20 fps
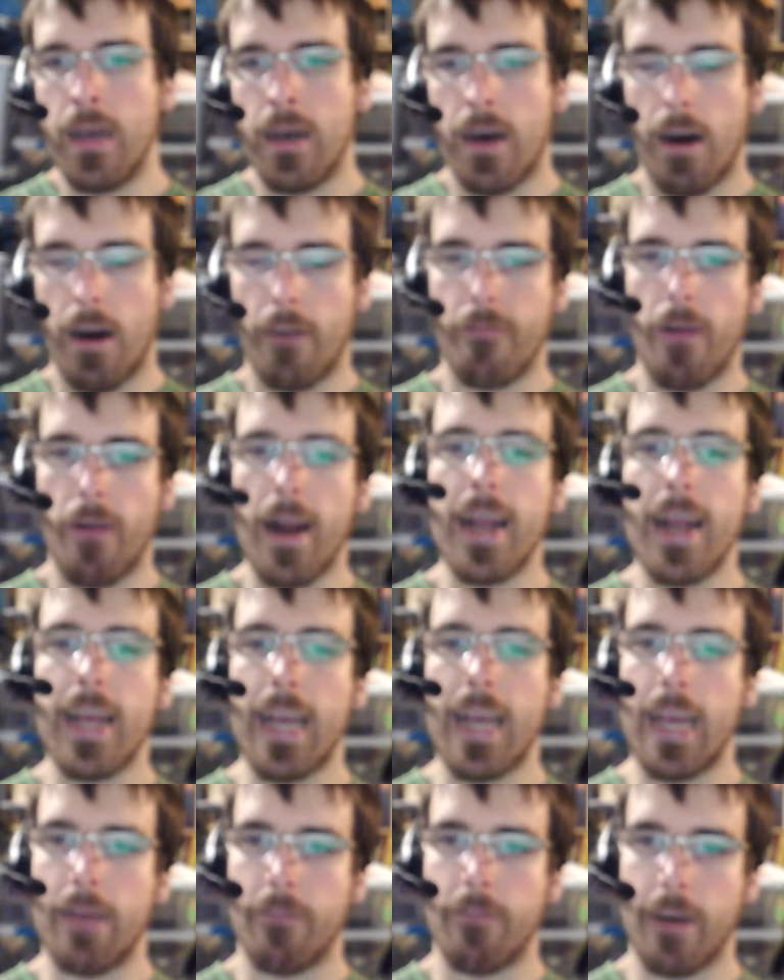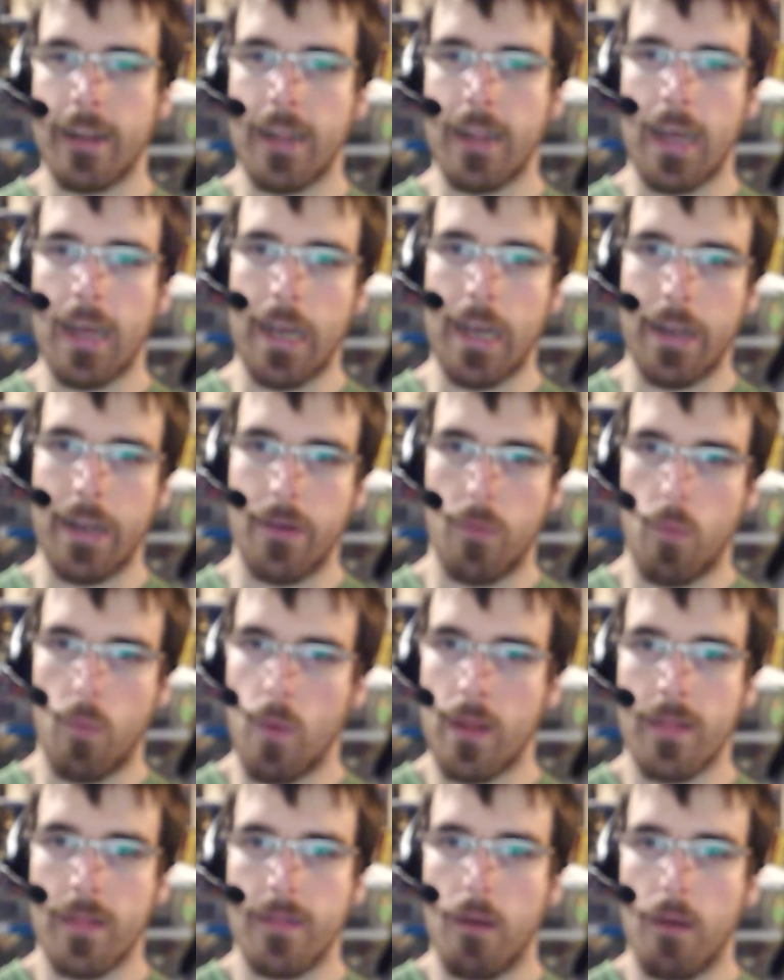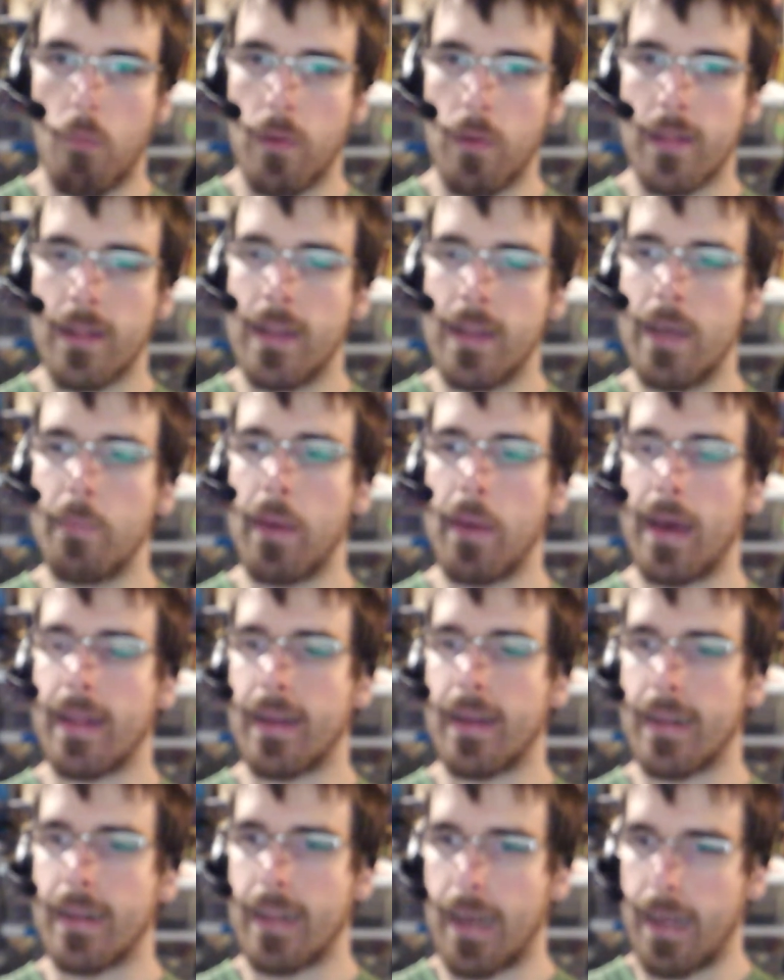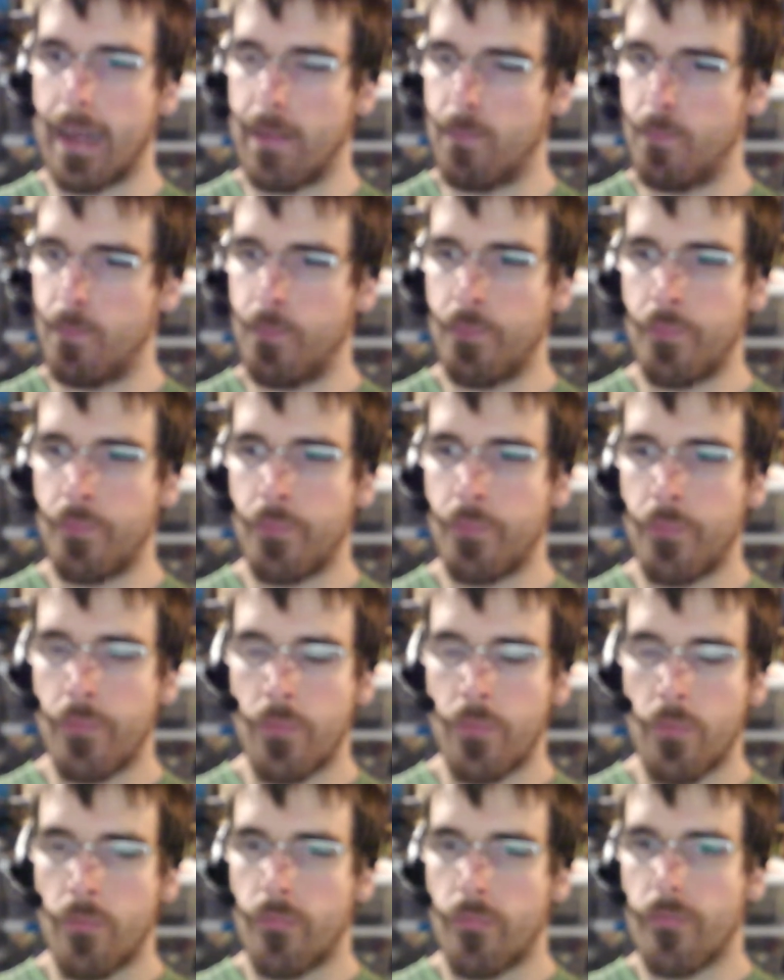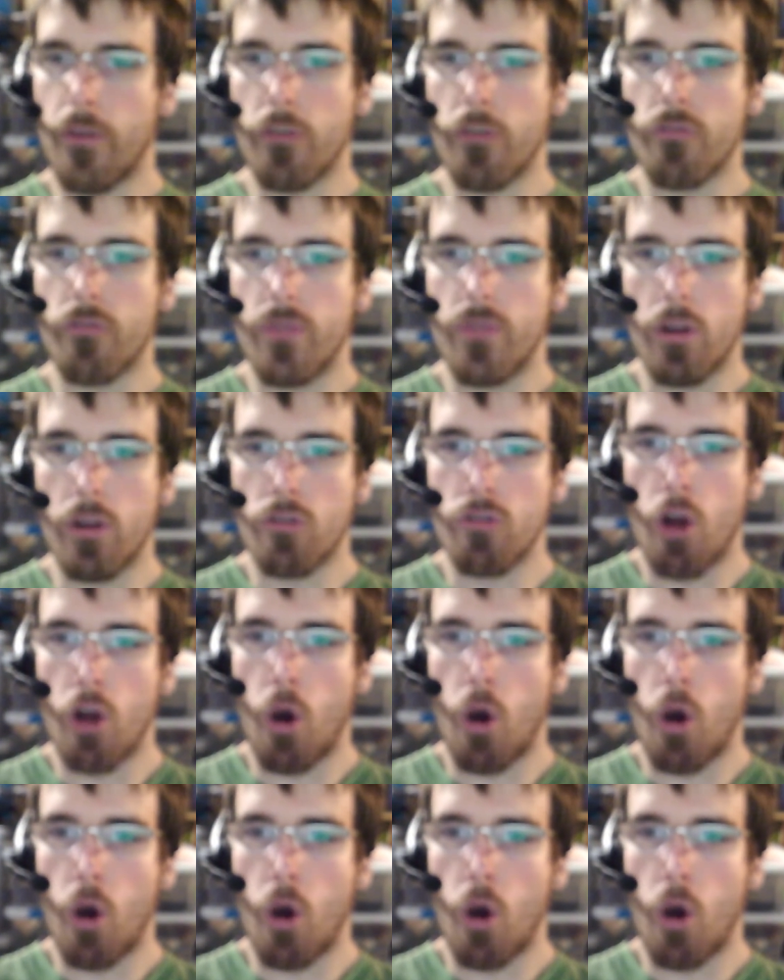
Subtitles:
a fighting game like that with a D-pad like that. There's no